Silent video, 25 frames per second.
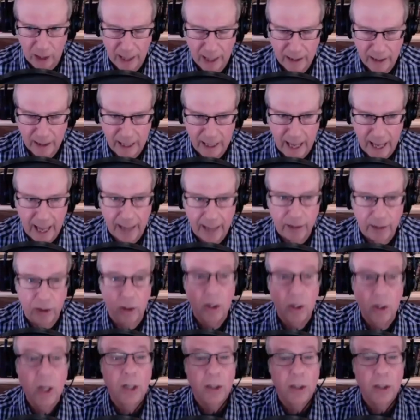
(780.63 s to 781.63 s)
the
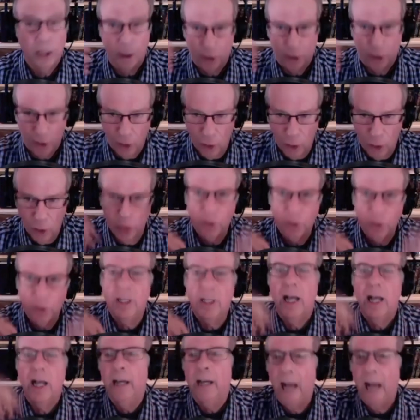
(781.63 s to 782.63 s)
actor, does the whole
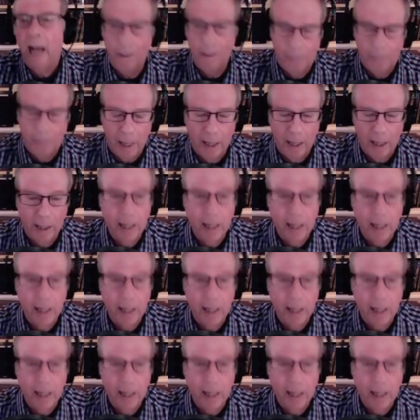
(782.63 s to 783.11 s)
stunt up and.